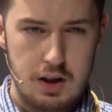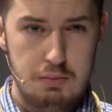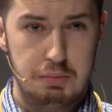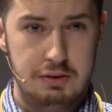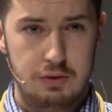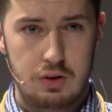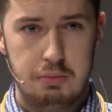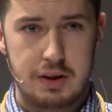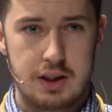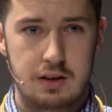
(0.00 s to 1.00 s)
But before I
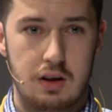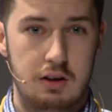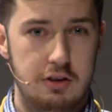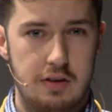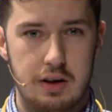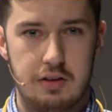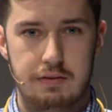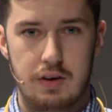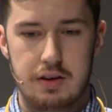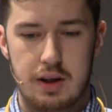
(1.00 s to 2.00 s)
begin, I'd just like to
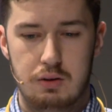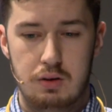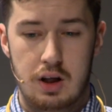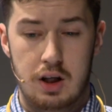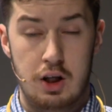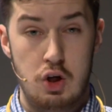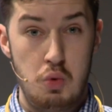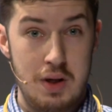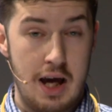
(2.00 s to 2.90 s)
find out who we